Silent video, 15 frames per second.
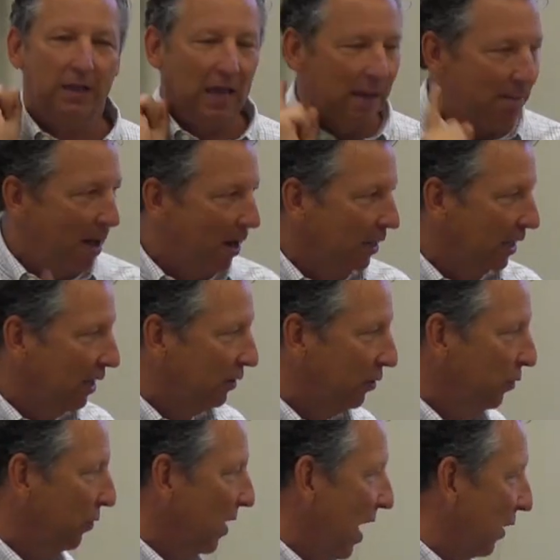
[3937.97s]
came out again in
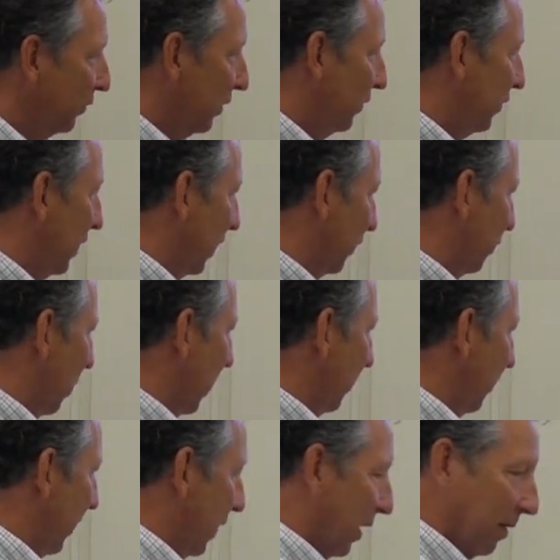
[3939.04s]
2006,
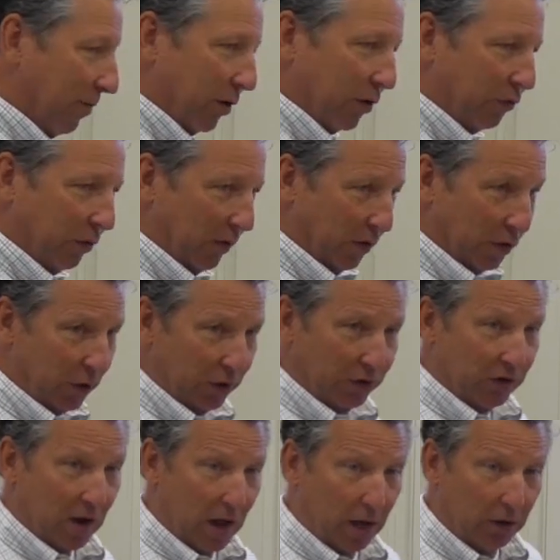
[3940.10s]
25th anniversary, The Hurried
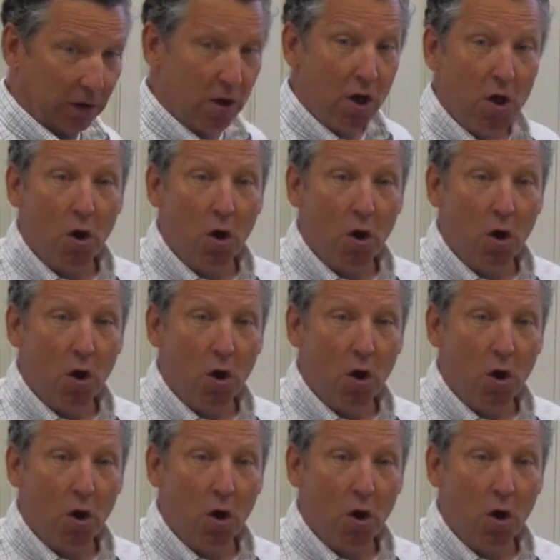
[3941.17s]
Child,